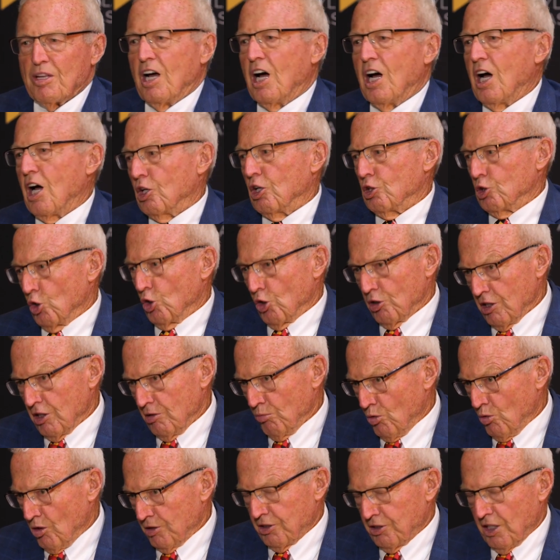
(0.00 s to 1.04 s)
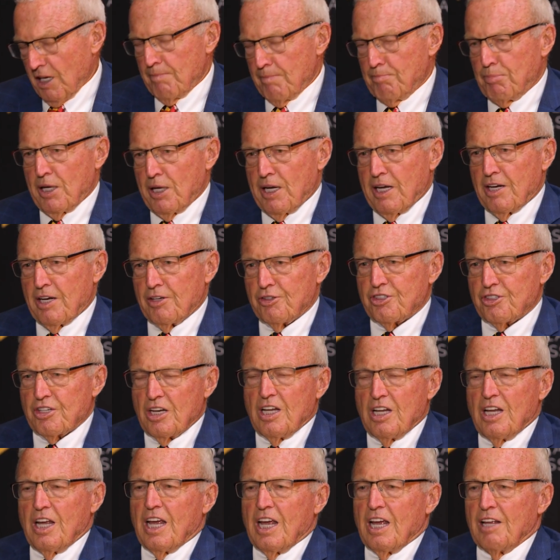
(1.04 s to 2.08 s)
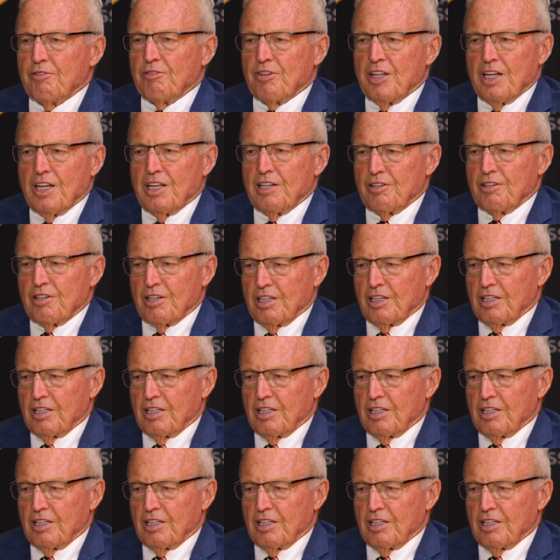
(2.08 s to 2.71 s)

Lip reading: I'll look at what they pass, and then